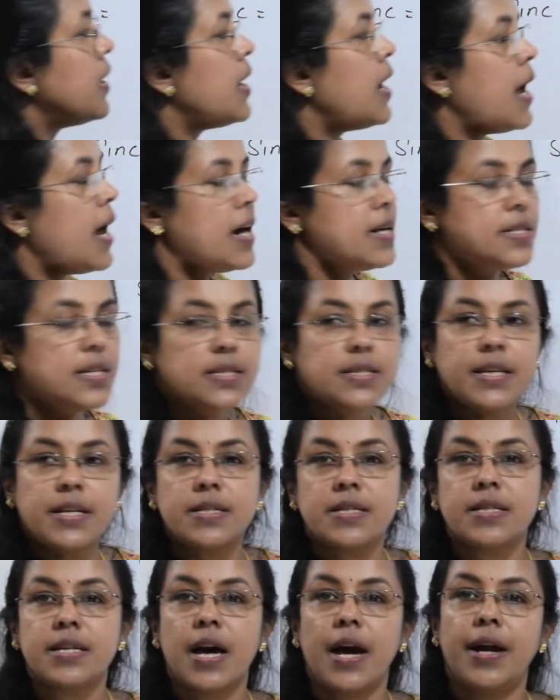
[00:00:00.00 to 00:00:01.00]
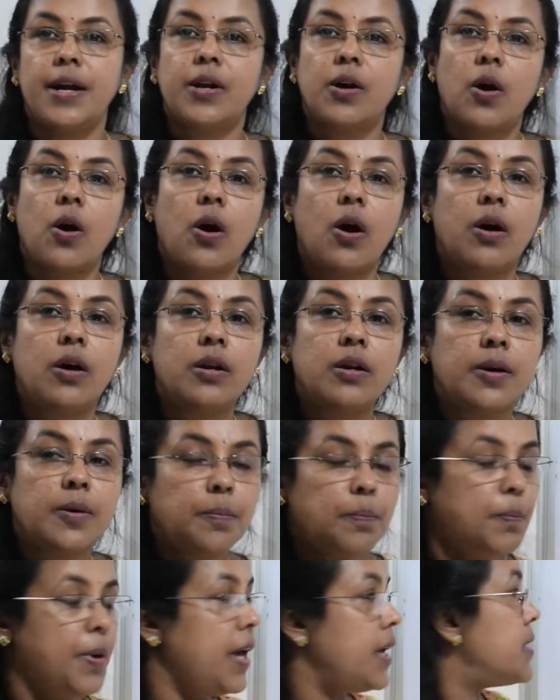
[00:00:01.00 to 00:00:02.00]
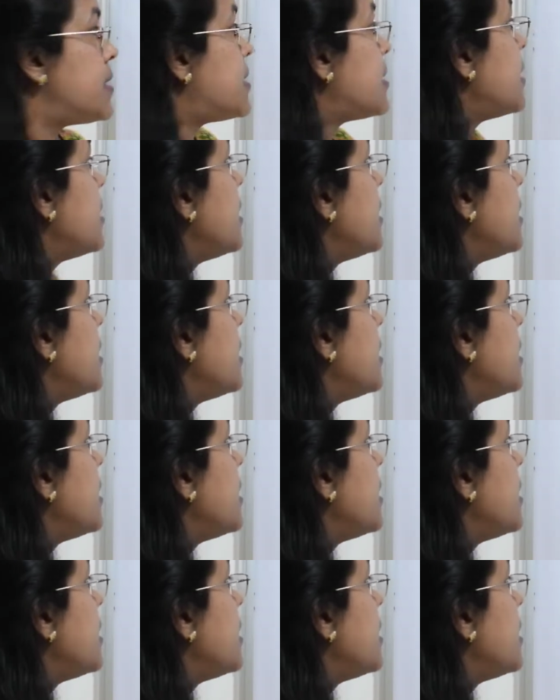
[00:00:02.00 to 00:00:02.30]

Adjacent side or base.